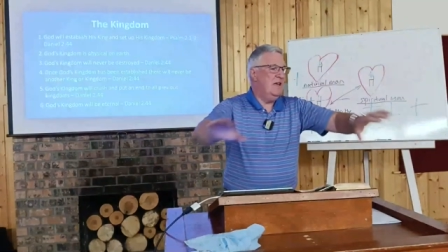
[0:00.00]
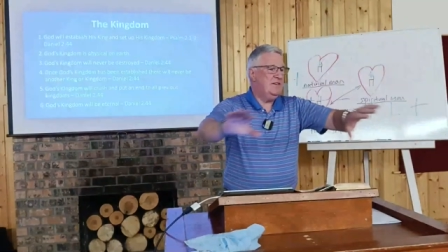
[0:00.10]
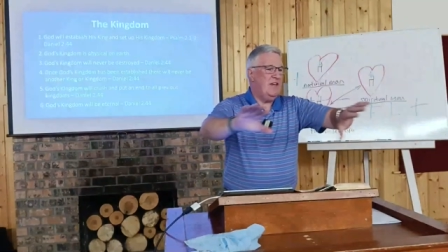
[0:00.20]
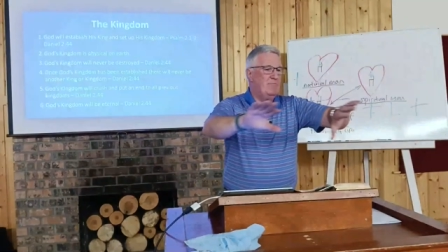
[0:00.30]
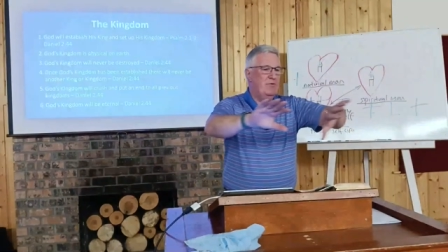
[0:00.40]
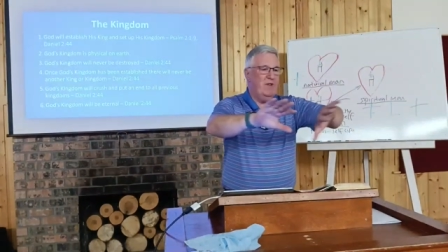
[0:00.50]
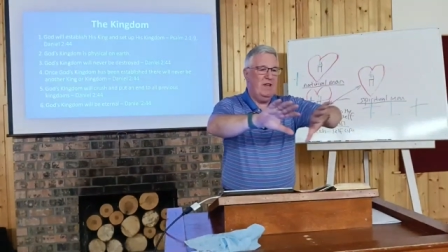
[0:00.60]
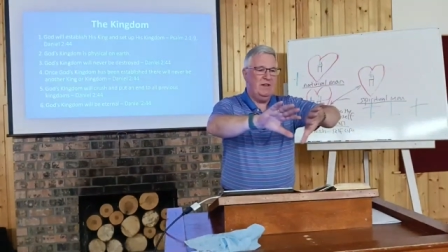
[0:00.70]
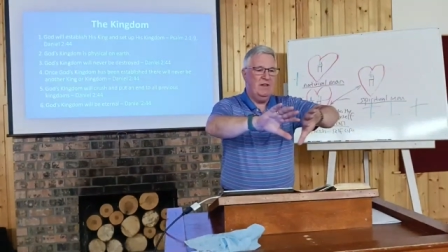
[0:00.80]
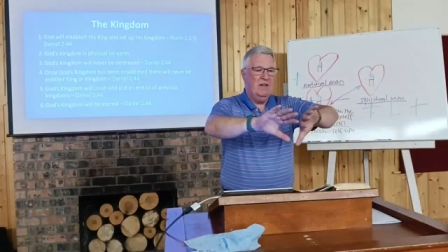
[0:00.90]

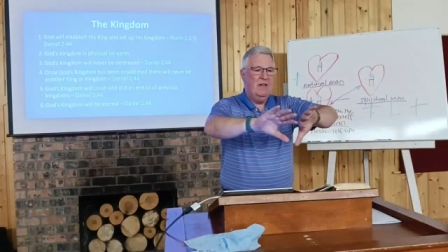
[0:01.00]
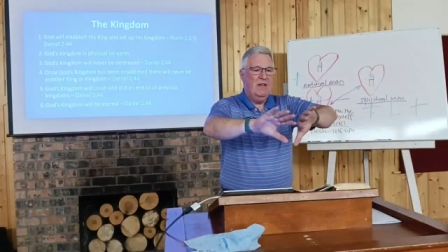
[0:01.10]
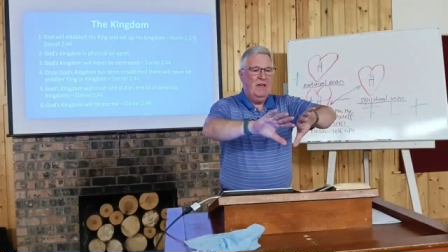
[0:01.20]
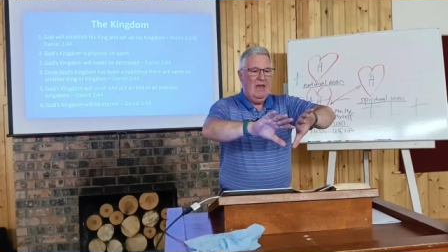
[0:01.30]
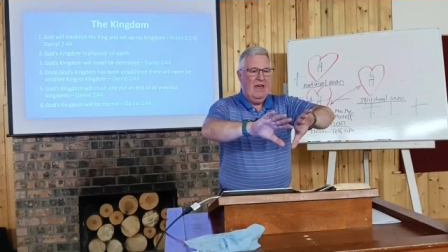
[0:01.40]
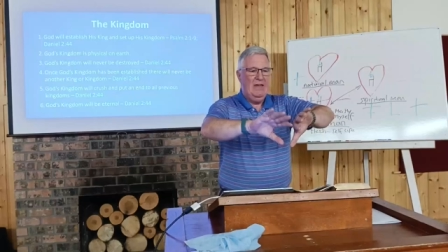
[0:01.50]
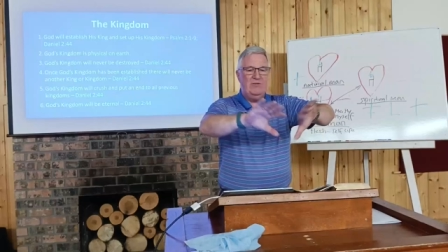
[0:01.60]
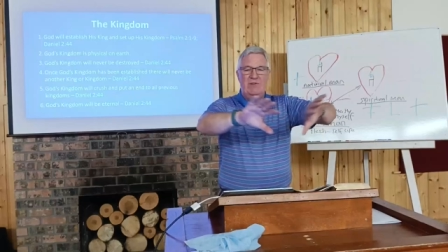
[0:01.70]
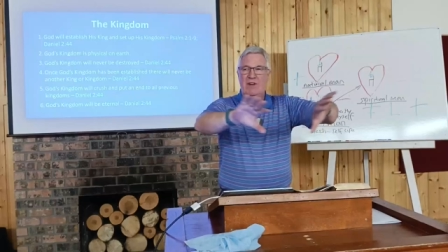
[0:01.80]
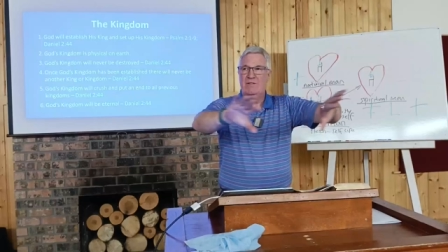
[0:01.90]
separate
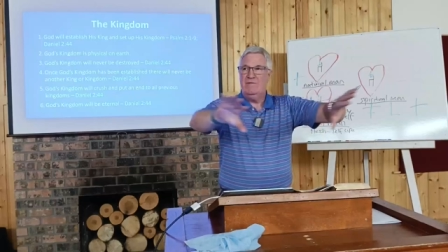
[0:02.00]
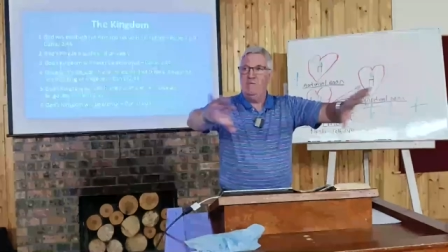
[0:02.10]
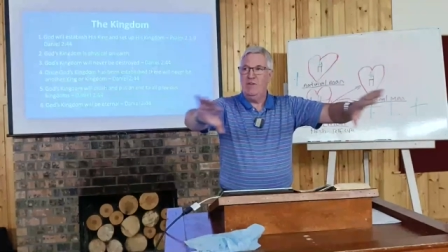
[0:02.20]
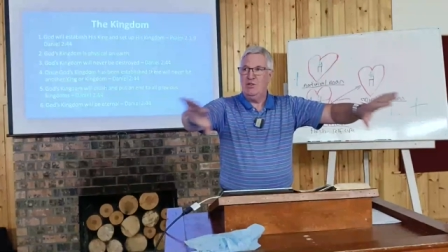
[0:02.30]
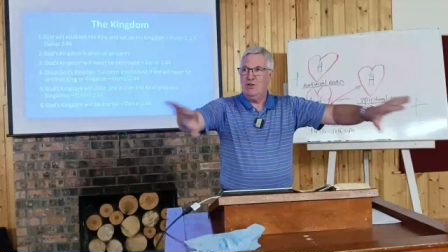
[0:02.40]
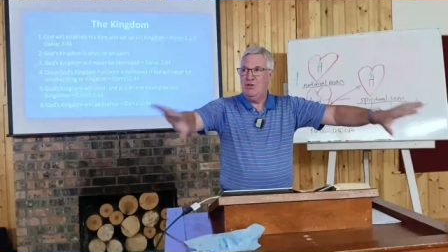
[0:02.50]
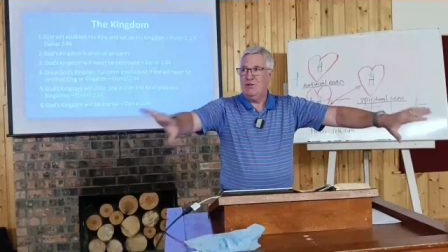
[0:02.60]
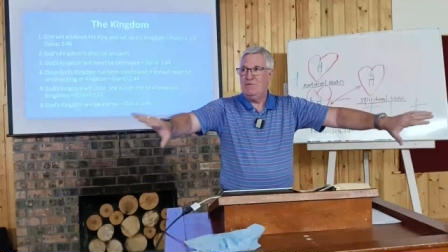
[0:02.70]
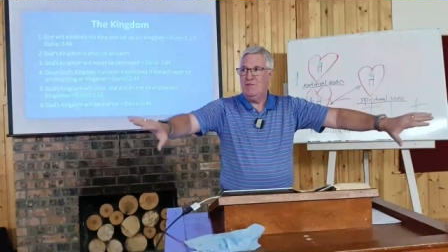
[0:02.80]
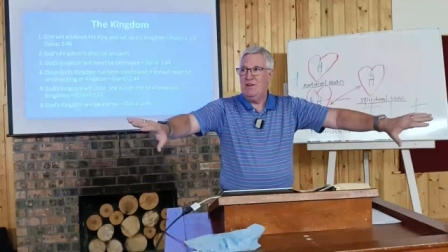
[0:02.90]
Israel from the
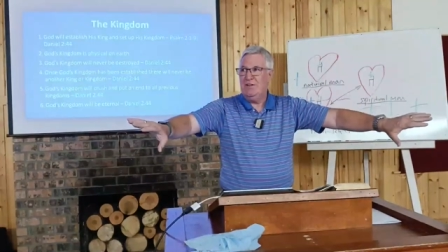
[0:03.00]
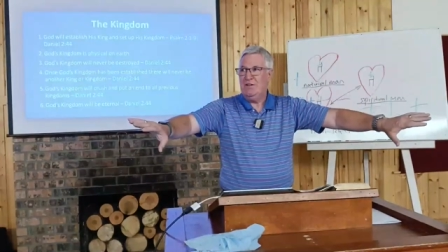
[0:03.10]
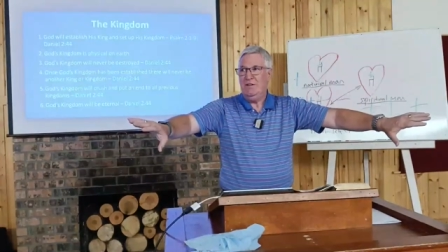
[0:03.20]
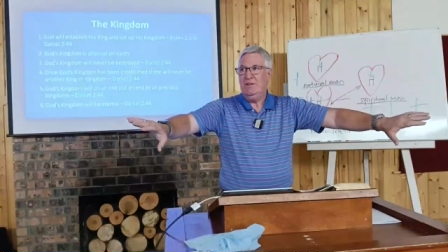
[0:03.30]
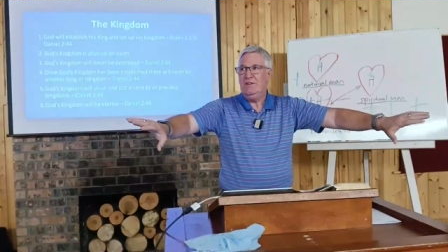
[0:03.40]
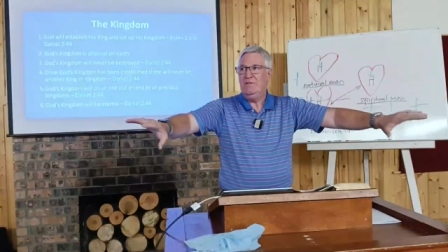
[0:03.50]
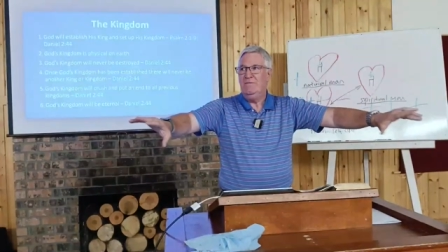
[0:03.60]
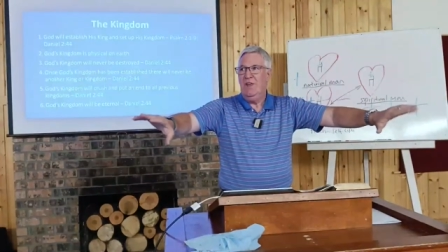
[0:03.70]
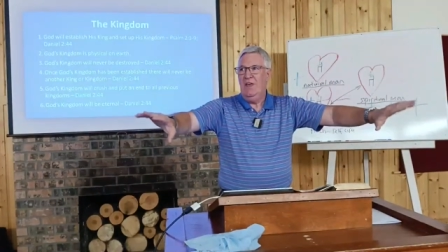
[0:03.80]
church, for instance.